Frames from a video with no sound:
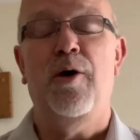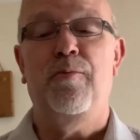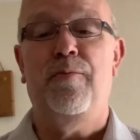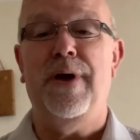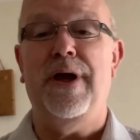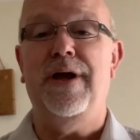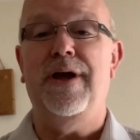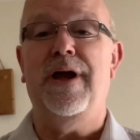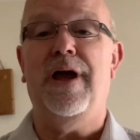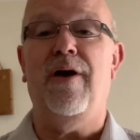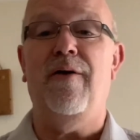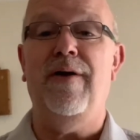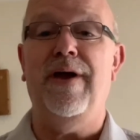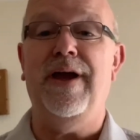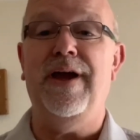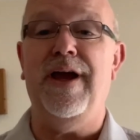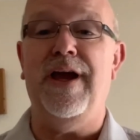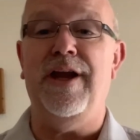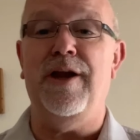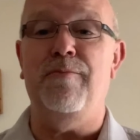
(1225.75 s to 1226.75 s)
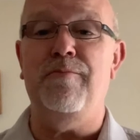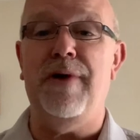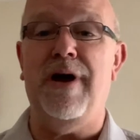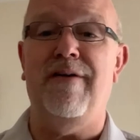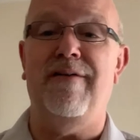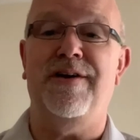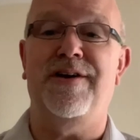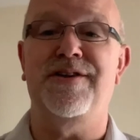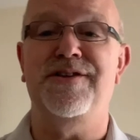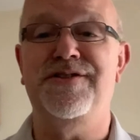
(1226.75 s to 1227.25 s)
Been going in
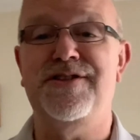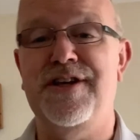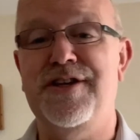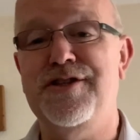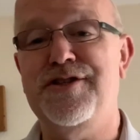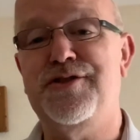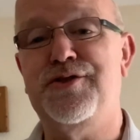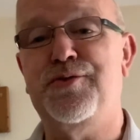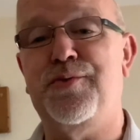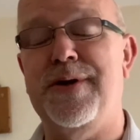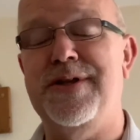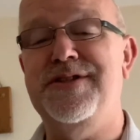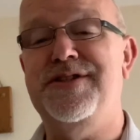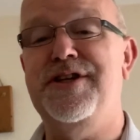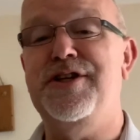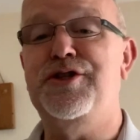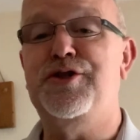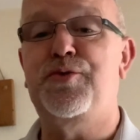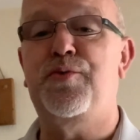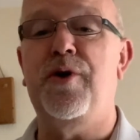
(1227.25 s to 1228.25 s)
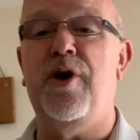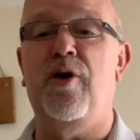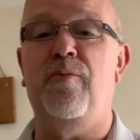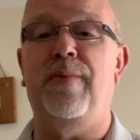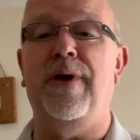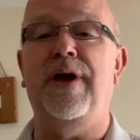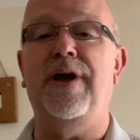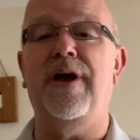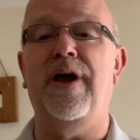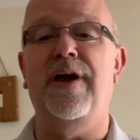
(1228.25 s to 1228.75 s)
America since 2012,
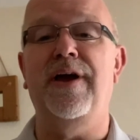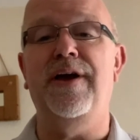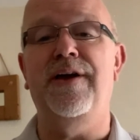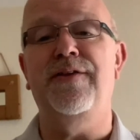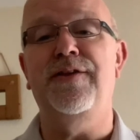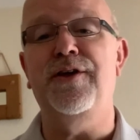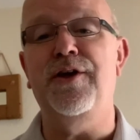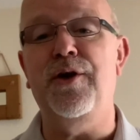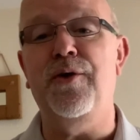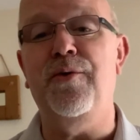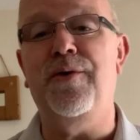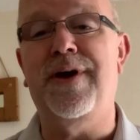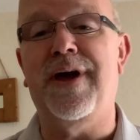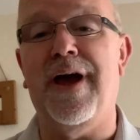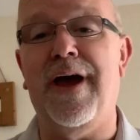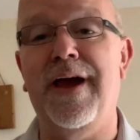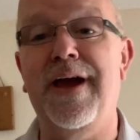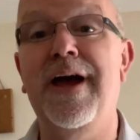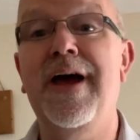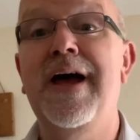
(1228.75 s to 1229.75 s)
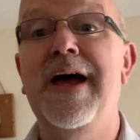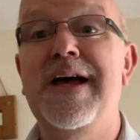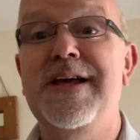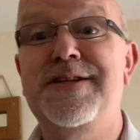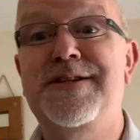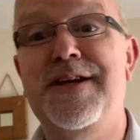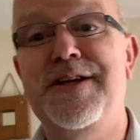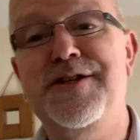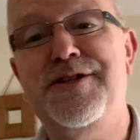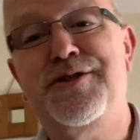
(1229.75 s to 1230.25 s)
been going in the UK
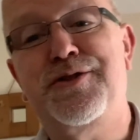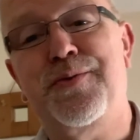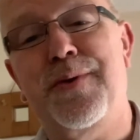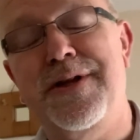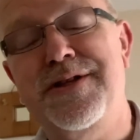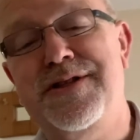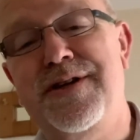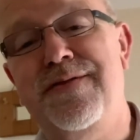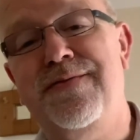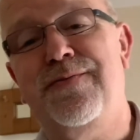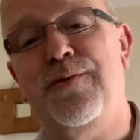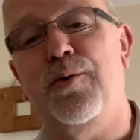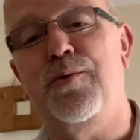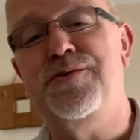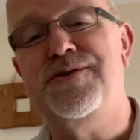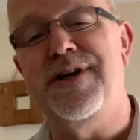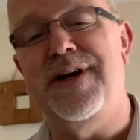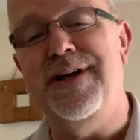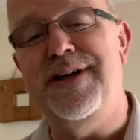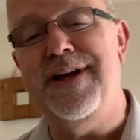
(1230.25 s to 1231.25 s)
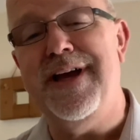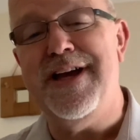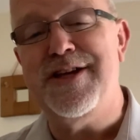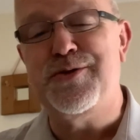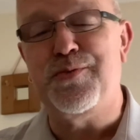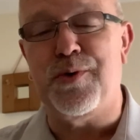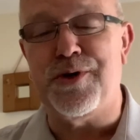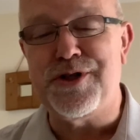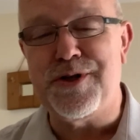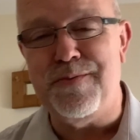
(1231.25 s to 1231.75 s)
since 2014.
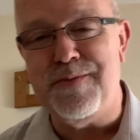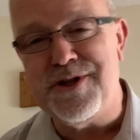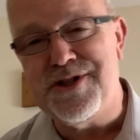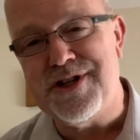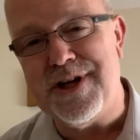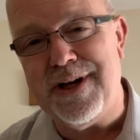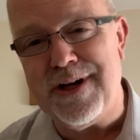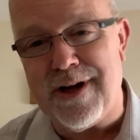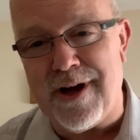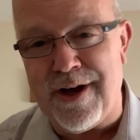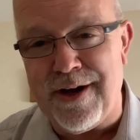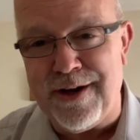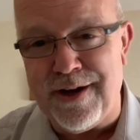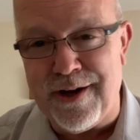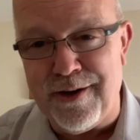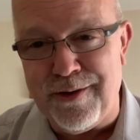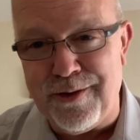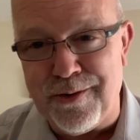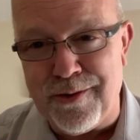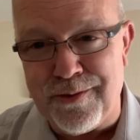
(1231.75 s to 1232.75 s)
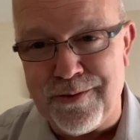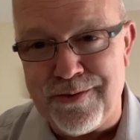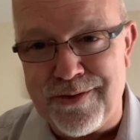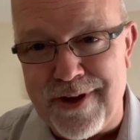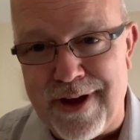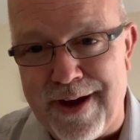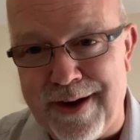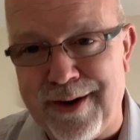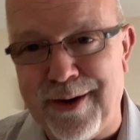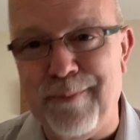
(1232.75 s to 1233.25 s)
Yes, washing machine, I know you're
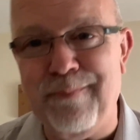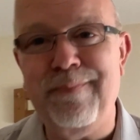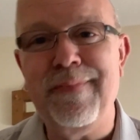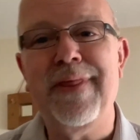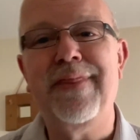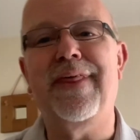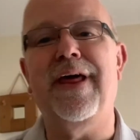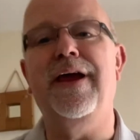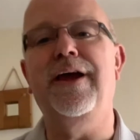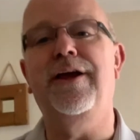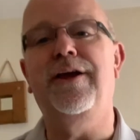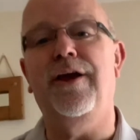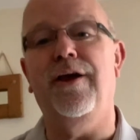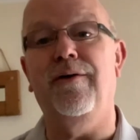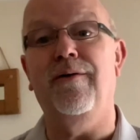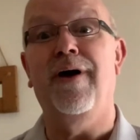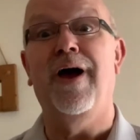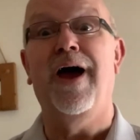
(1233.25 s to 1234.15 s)
done. Thank you.